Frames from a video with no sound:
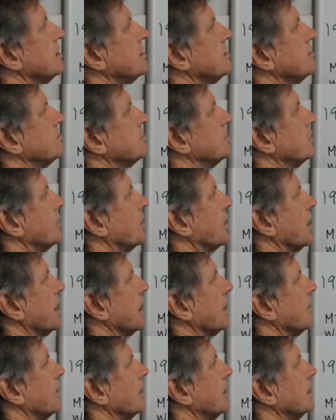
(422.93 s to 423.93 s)
per
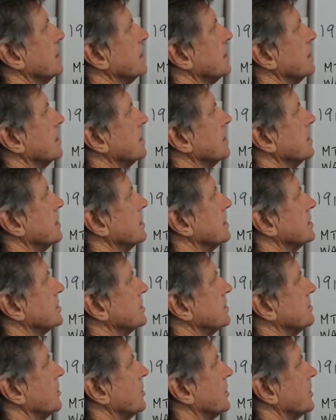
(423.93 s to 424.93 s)
hour
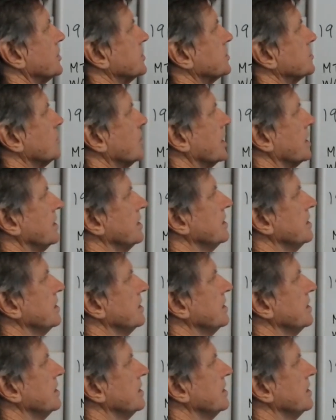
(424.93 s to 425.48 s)
to the -1.